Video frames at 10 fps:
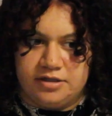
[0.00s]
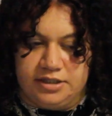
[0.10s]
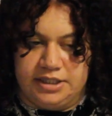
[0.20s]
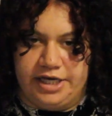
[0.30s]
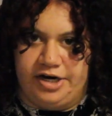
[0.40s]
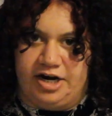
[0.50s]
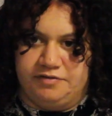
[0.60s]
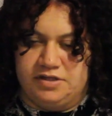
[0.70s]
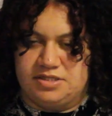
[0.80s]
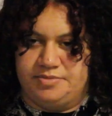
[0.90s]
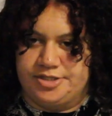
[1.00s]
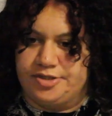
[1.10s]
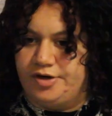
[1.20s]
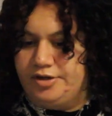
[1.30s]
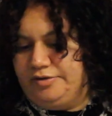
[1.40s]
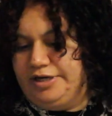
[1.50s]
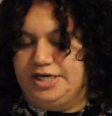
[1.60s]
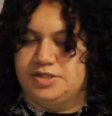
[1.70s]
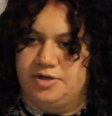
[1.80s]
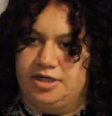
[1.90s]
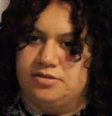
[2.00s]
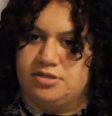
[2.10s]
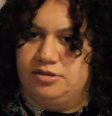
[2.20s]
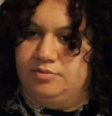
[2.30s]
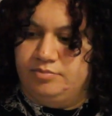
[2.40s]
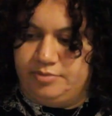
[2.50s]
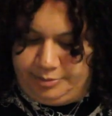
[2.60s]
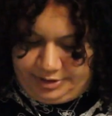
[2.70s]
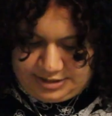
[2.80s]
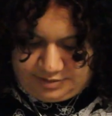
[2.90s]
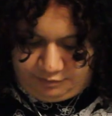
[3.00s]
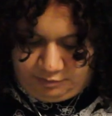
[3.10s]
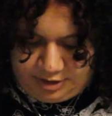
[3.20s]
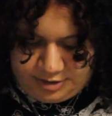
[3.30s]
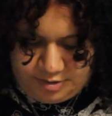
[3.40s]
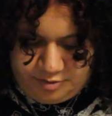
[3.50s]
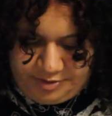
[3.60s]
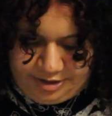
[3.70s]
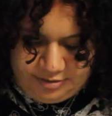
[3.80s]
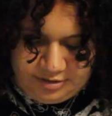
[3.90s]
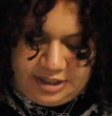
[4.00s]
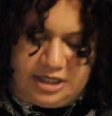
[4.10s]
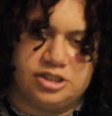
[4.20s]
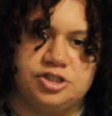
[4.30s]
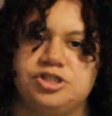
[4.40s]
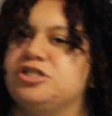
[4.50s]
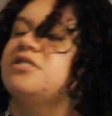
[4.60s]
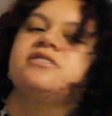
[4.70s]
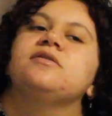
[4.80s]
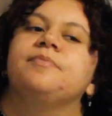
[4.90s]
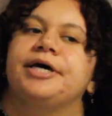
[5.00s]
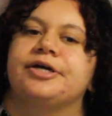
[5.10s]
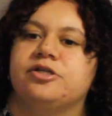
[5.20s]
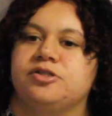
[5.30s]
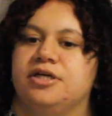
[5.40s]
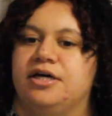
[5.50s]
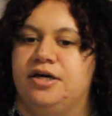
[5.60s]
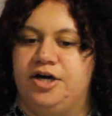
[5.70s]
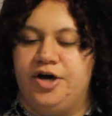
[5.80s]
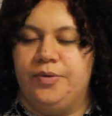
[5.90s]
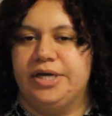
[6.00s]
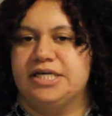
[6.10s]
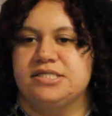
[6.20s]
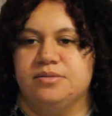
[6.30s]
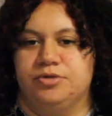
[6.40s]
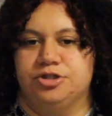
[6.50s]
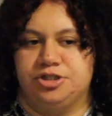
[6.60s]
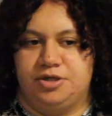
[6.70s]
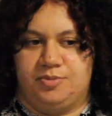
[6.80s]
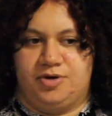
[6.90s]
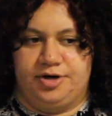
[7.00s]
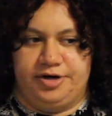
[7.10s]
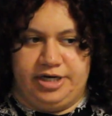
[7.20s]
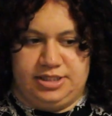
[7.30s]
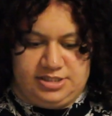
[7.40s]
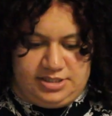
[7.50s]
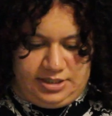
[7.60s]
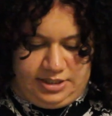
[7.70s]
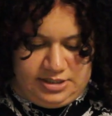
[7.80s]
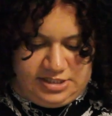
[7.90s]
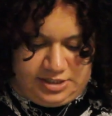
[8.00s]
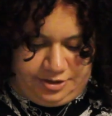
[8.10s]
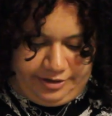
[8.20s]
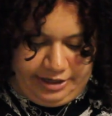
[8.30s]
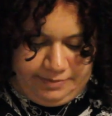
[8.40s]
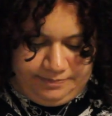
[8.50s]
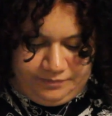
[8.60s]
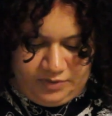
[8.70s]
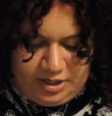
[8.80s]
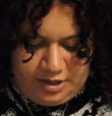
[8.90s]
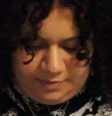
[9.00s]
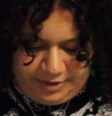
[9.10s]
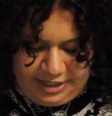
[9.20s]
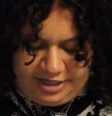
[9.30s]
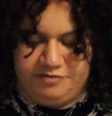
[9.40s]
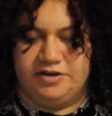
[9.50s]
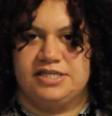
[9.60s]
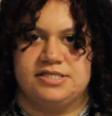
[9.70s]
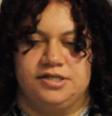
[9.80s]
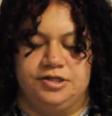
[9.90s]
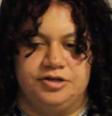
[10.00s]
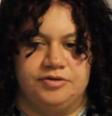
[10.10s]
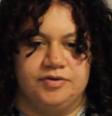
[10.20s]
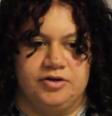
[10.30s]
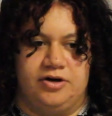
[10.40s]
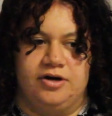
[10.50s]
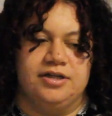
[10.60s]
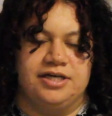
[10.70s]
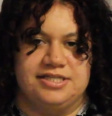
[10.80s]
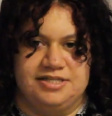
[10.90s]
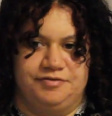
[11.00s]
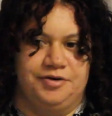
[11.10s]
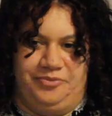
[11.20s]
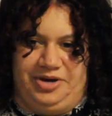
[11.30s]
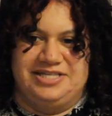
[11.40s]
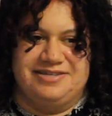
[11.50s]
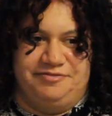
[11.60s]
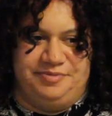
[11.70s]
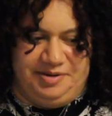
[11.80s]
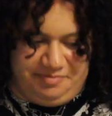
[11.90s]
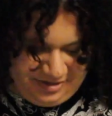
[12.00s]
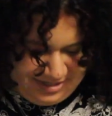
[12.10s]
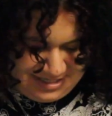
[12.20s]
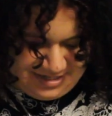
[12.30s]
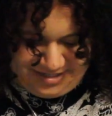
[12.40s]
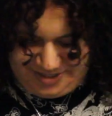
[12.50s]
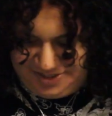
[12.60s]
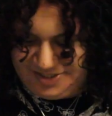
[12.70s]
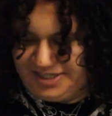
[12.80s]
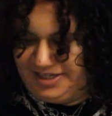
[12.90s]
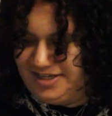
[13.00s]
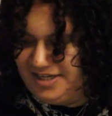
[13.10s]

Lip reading: the later half of the semester, although I guess we could still print with this if we want to, but it's just better so that we could submerge it in water and it doesn't like disintegrate. But yeah, if you guys didn't know, there are like different weights of paper. It's not all just like